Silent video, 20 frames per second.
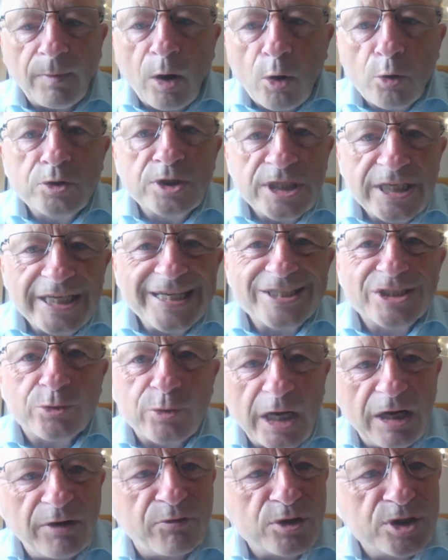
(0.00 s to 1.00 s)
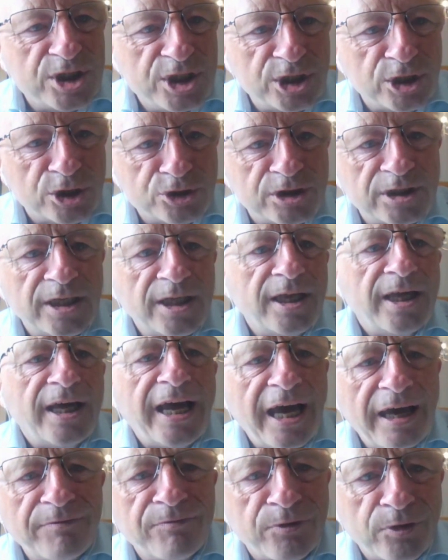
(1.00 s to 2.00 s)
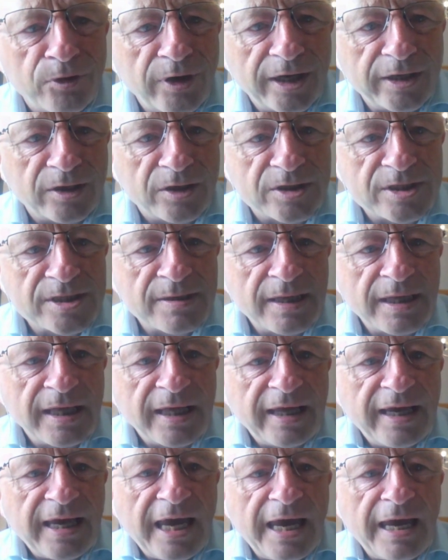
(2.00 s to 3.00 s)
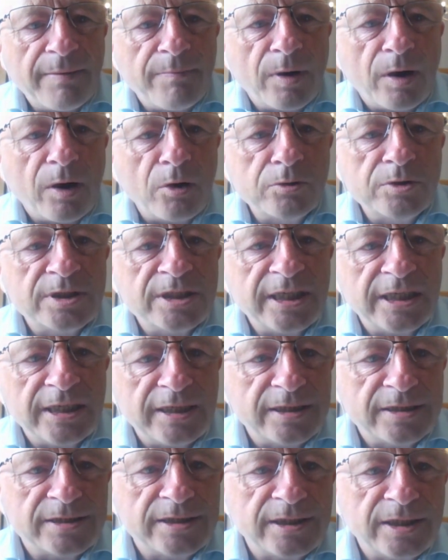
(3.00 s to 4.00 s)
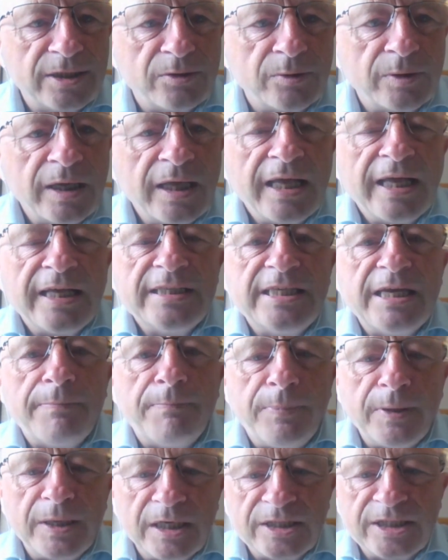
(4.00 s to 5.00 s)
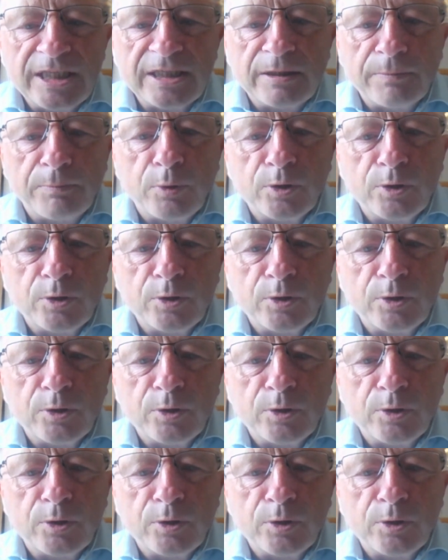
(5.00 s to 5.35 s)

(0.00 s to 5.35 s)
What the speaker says: OT is great for children and for adults. OT is, the ability to